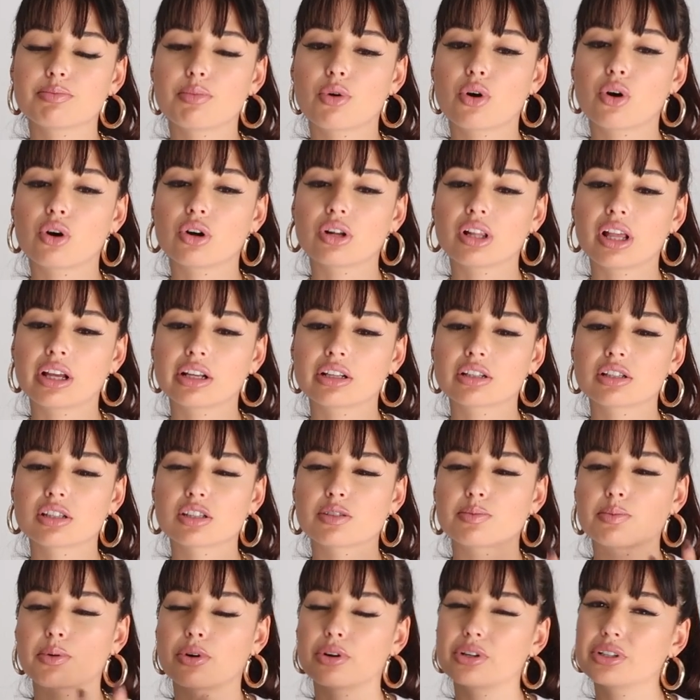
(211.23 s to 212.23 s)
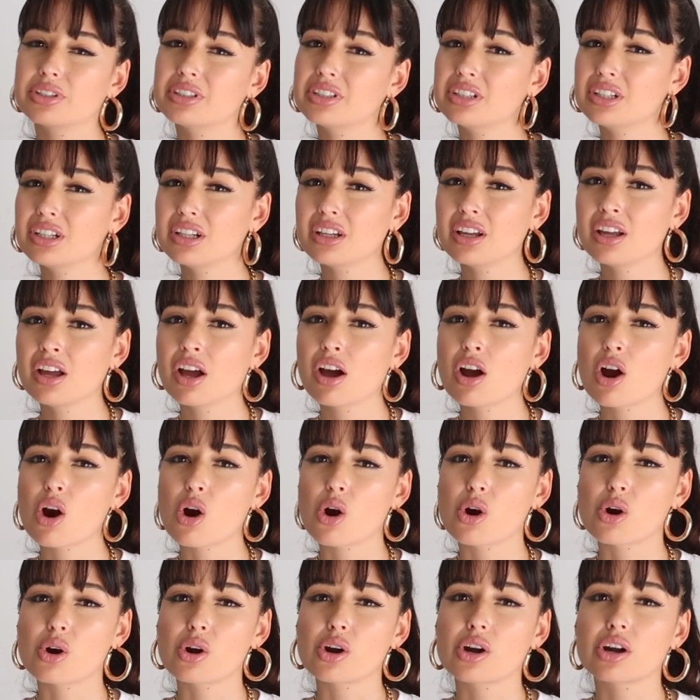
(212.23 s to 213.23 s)
more like sporty
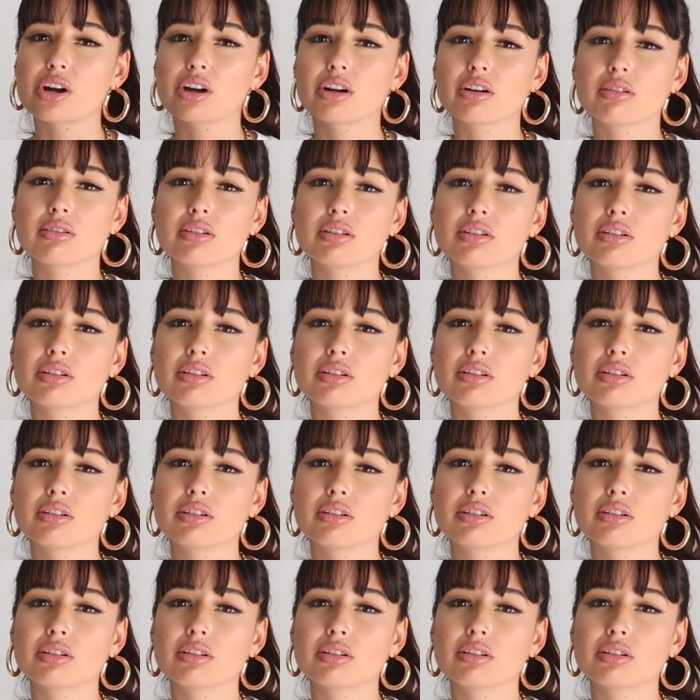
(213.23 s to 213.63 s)
or